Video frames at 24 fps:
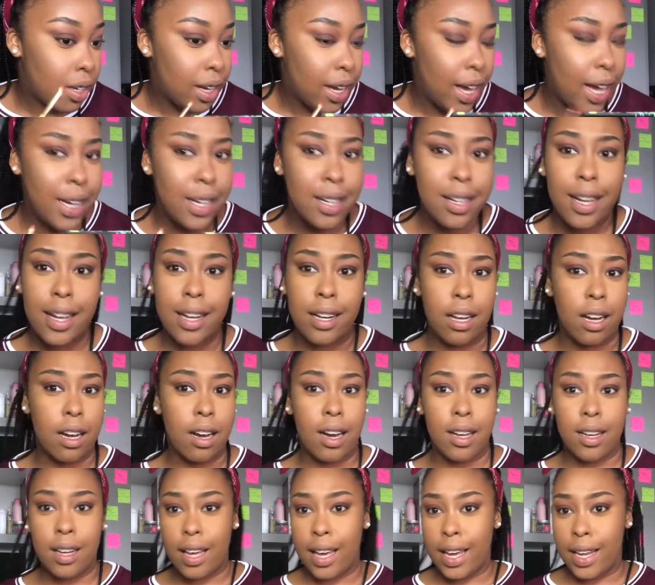I need an inner
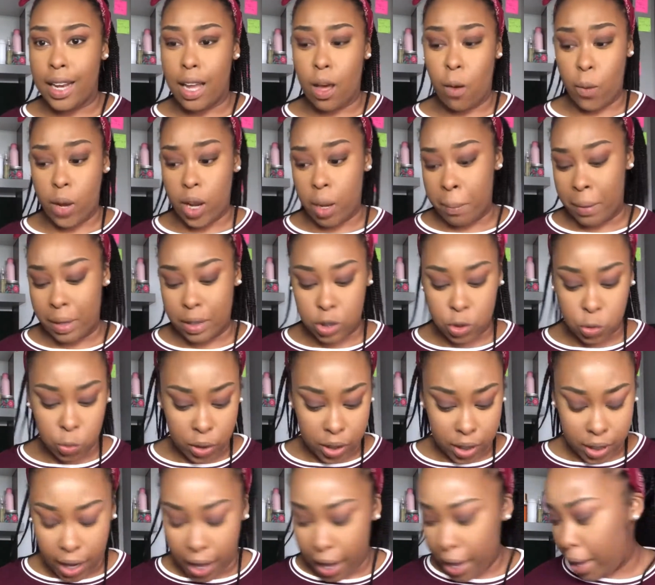corner highlight. What am I
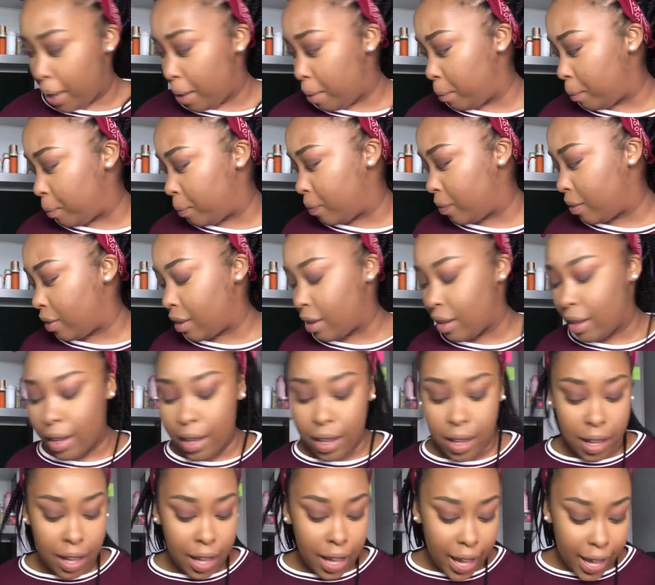doing?
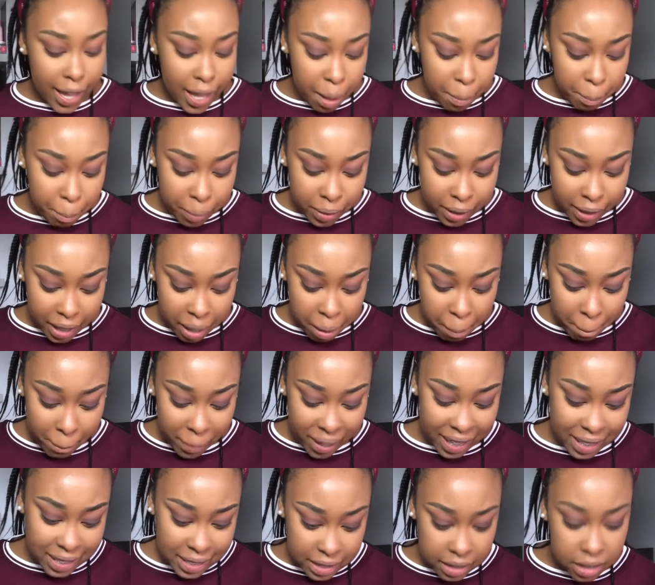I am playing
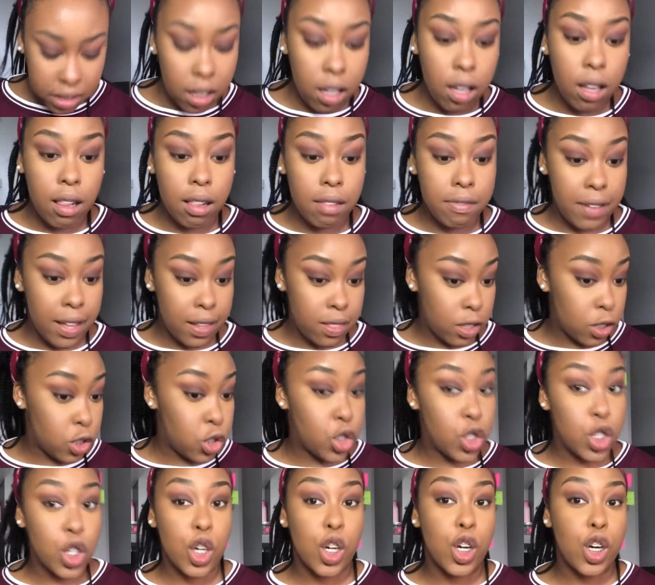myself and the
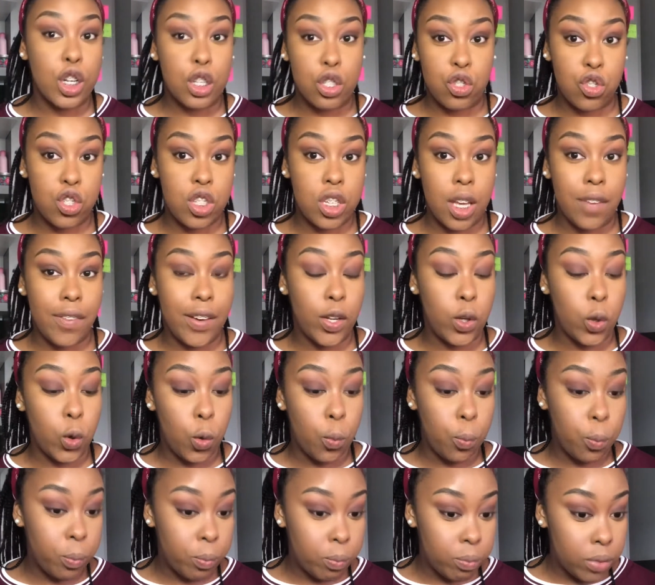church if I
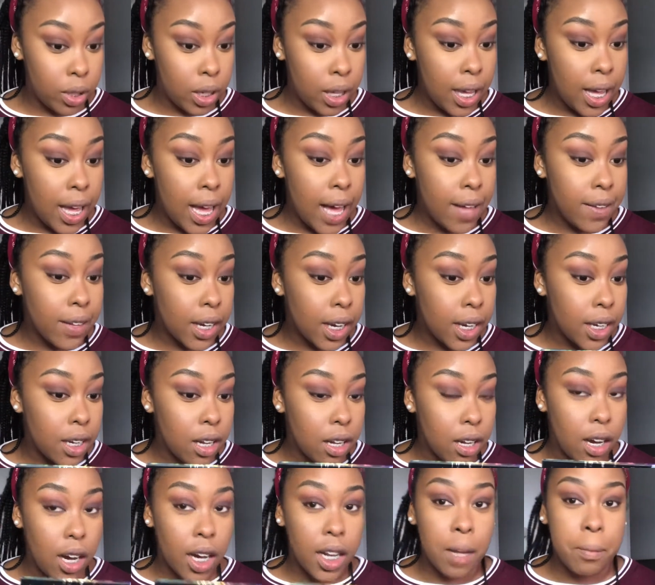don't look in
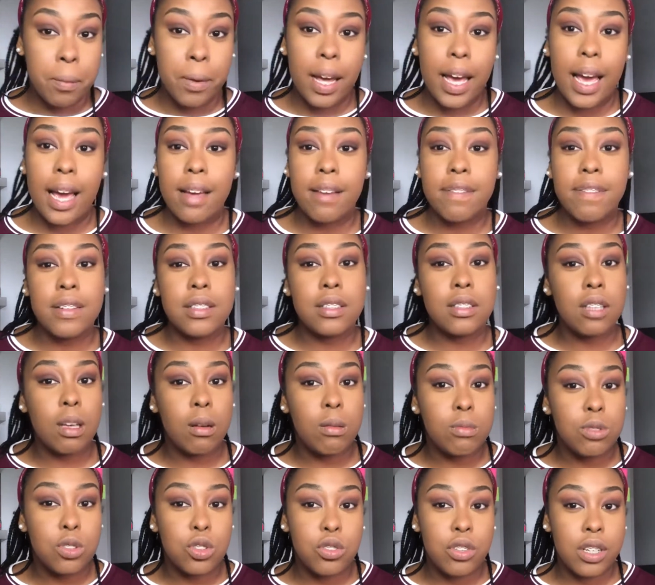a corner, but for
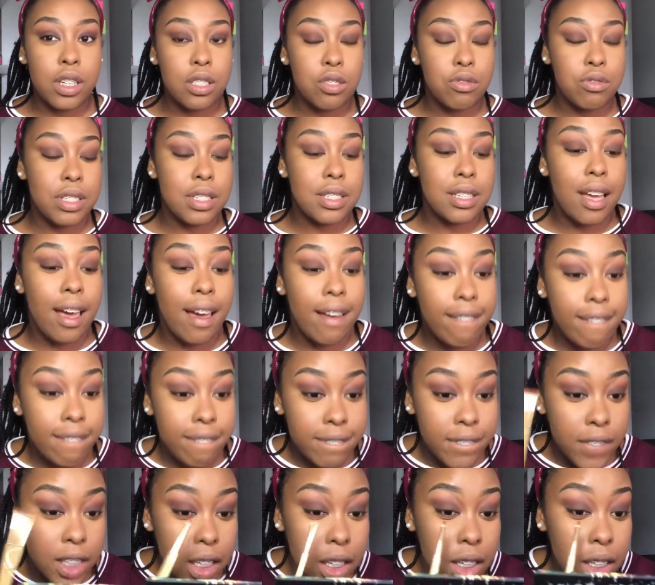some strange reason I
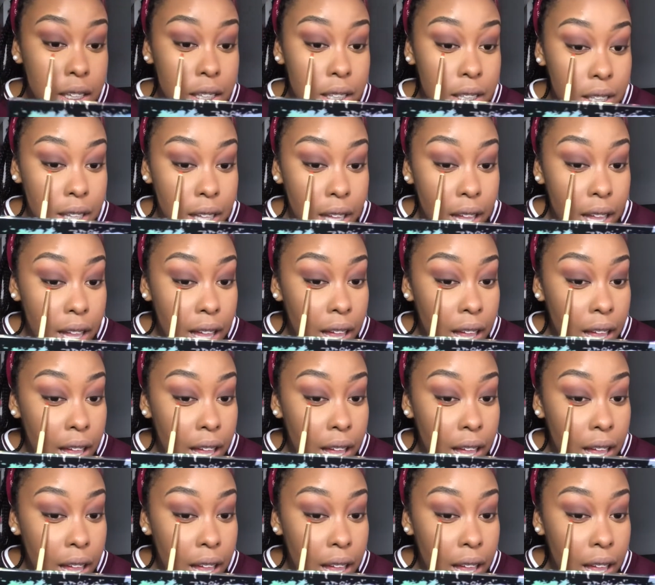feel